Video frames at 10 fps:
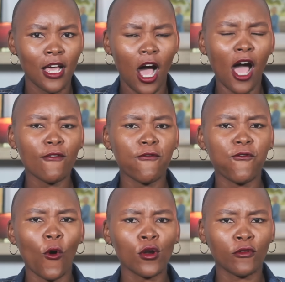I
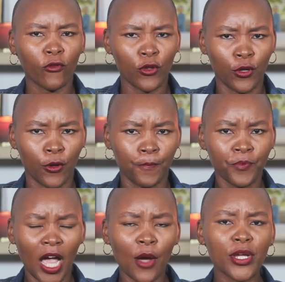fought for you.
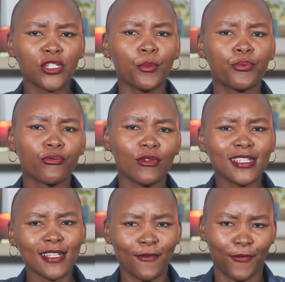I went to
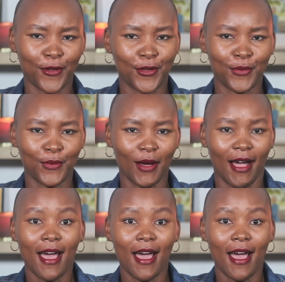prison for you.